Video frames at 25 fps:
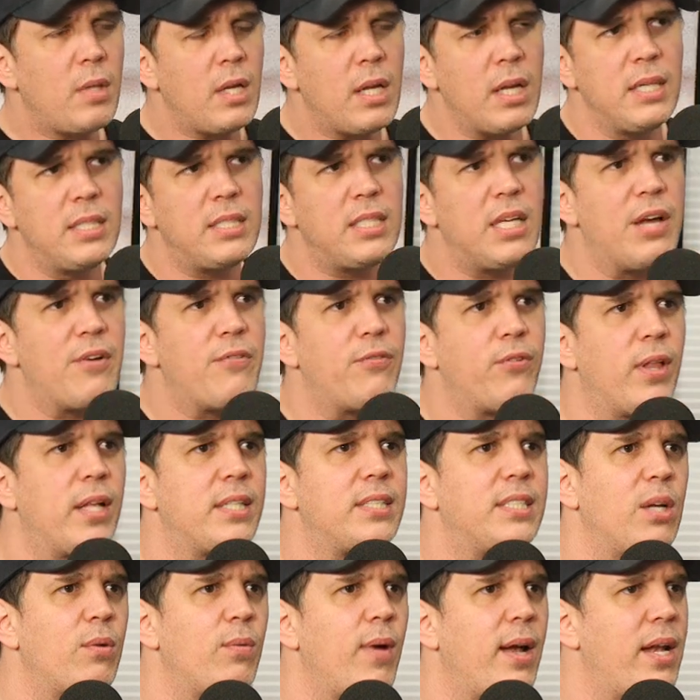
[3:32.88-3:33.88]
is if,
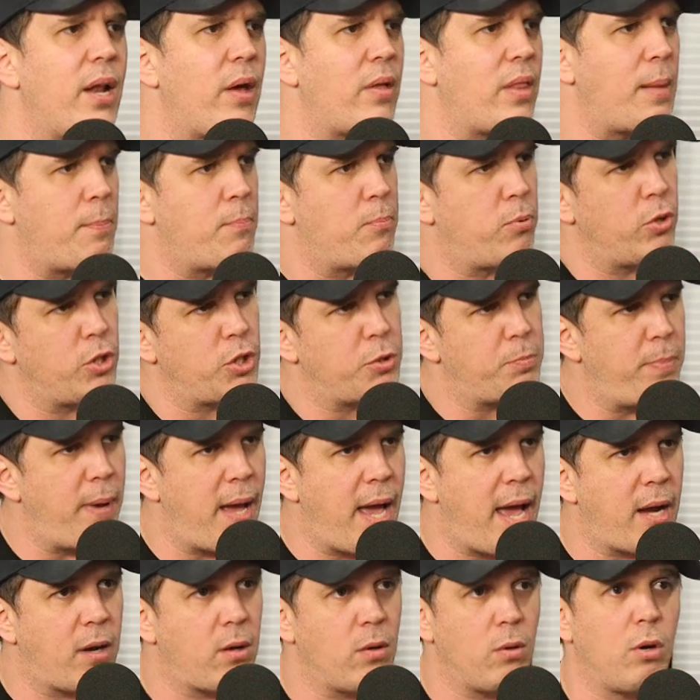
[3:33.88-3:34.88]
let's say right now they push
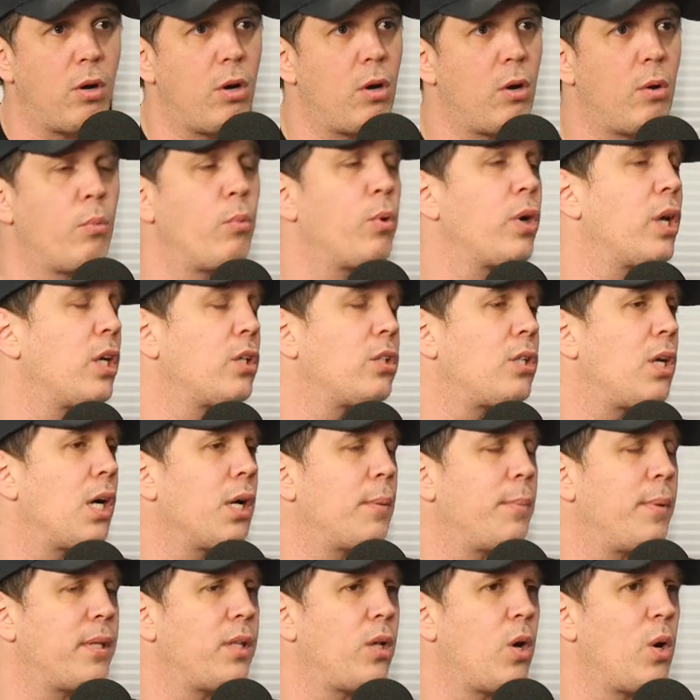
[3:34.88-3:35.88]
back, and we're going to
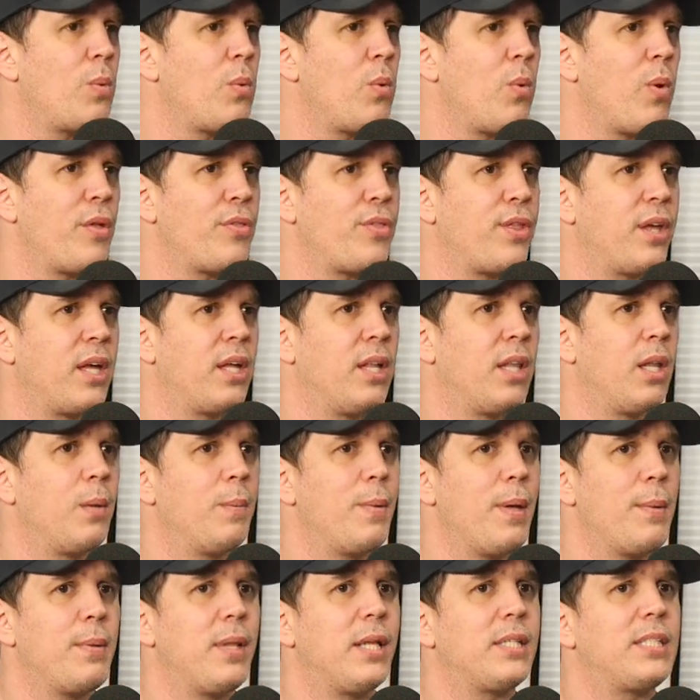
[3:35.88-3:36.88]
talk about the Obi-Wan thing in a little
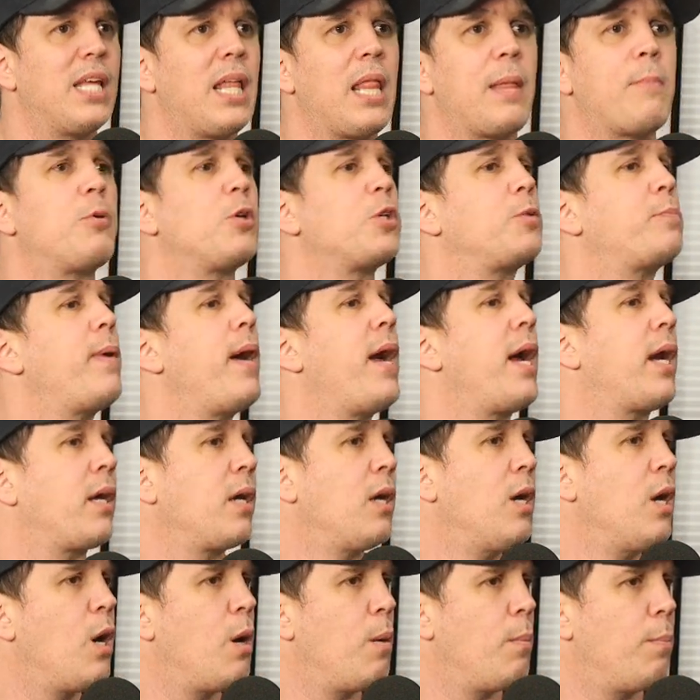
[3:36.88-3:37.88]
bit, but let's say they push back
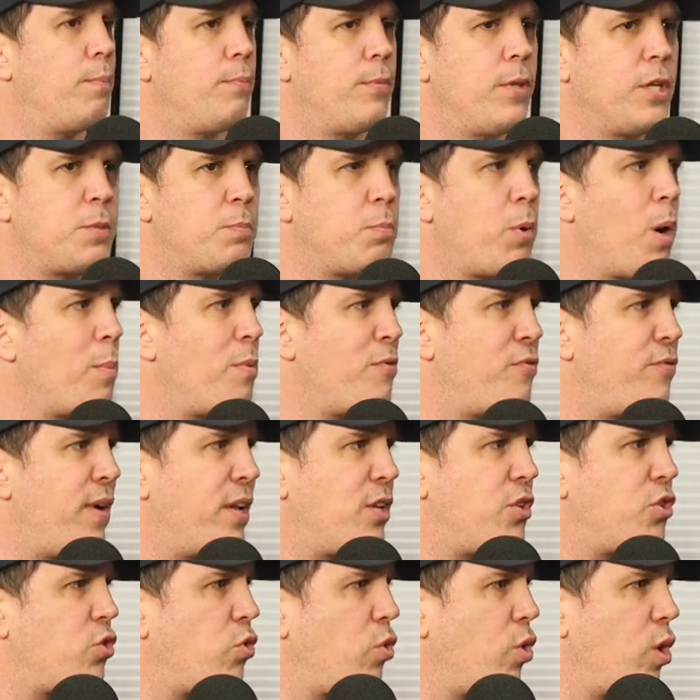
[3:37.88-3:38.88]
this Boba
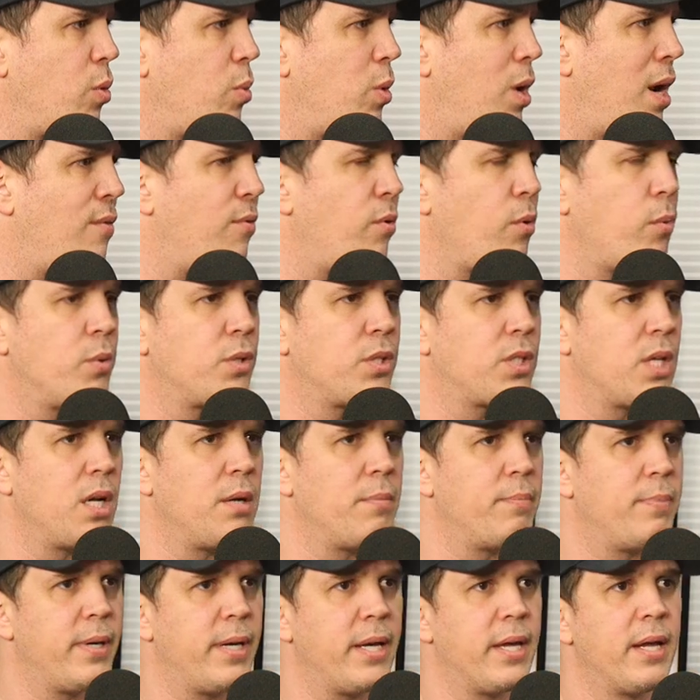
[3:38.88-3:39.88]
Fett story, whatever it was going
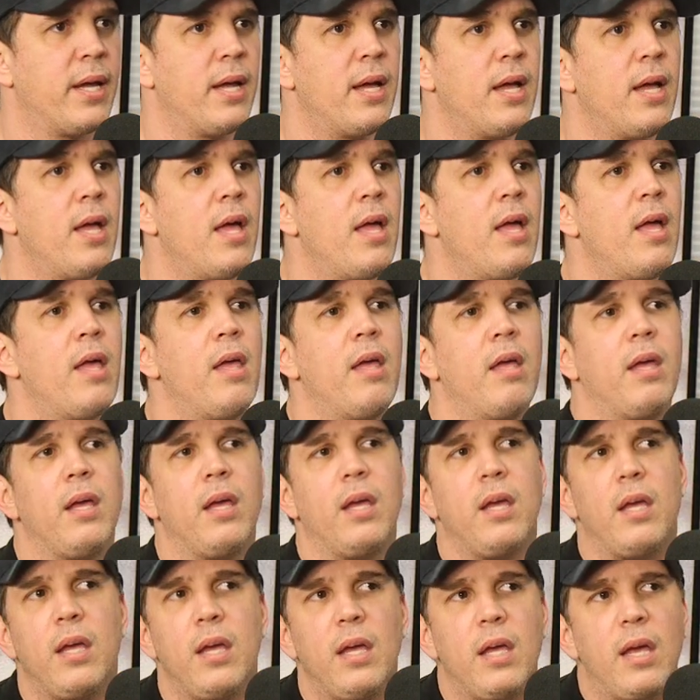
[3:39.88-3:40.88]
to be. Yeah.
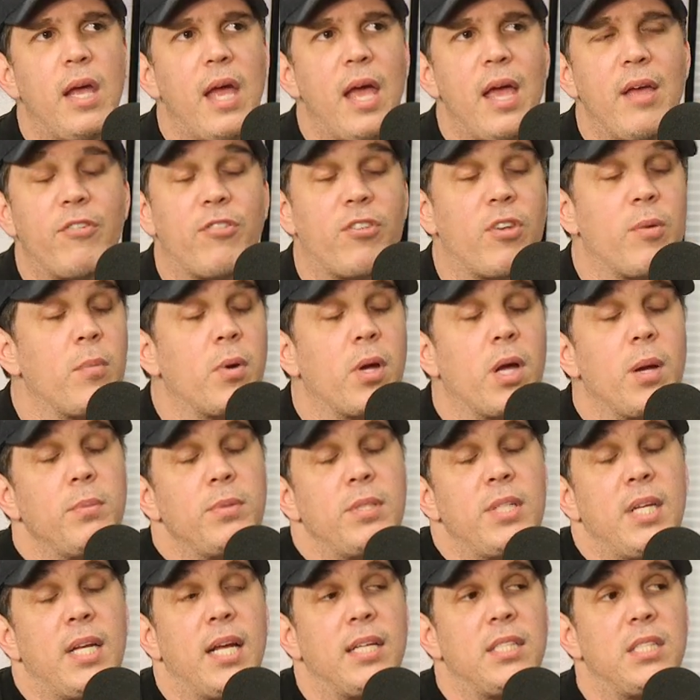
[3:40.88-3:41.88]
Someone
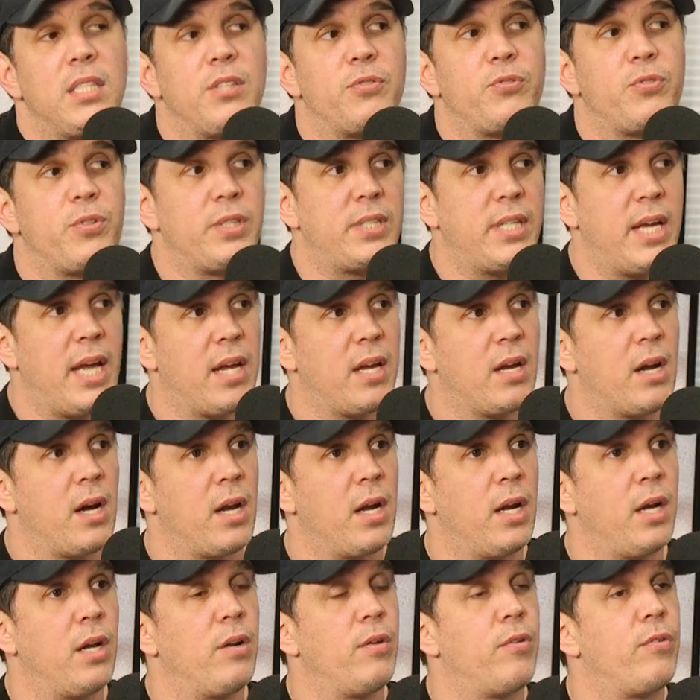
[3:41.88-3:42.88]
comes in, has a different take
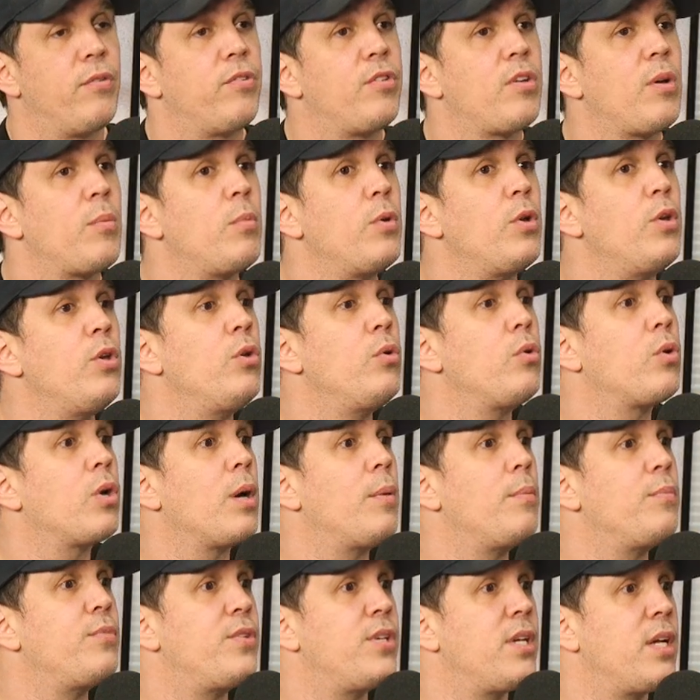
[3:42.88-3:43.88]
on it. Someone new
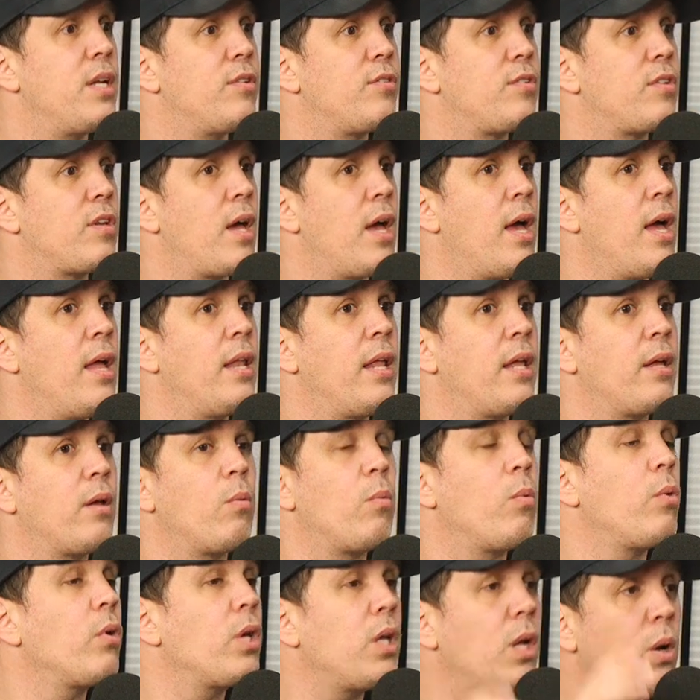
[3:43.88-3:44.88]
comes in and they go,
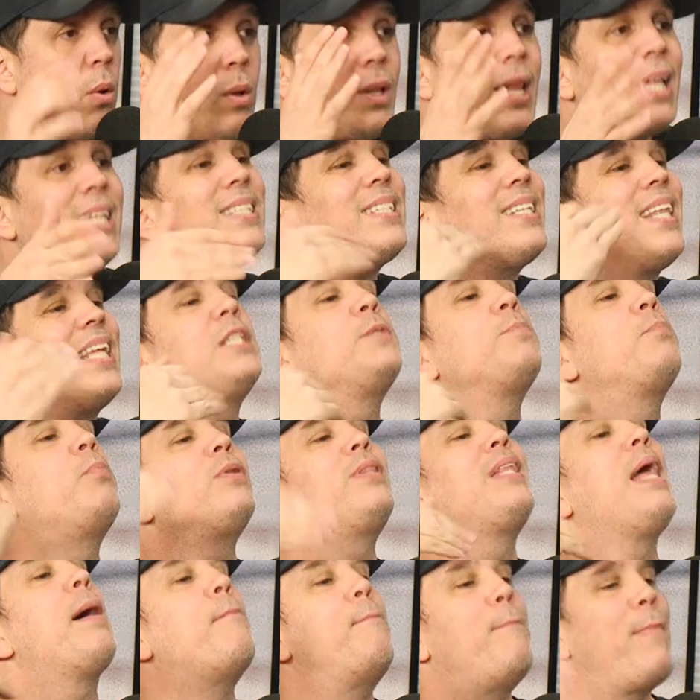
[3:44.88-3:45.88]
well, you know what, let's
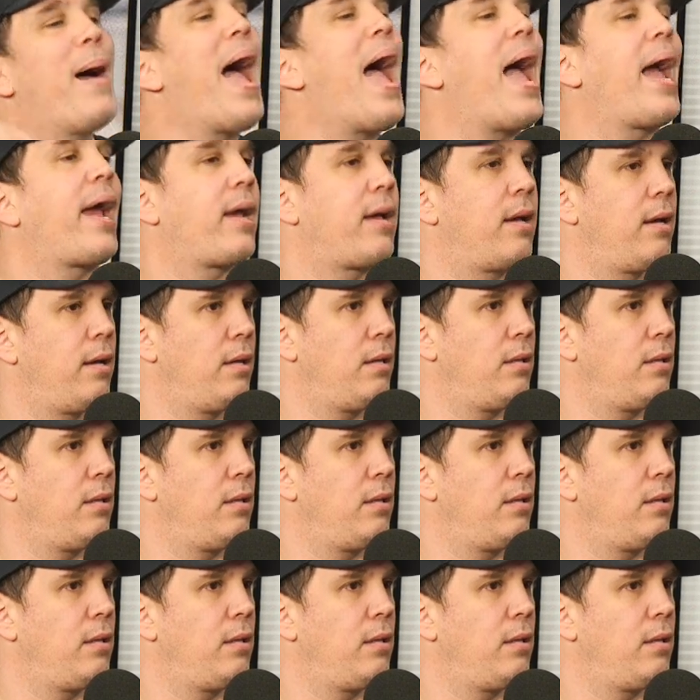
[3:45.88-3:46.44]
put that back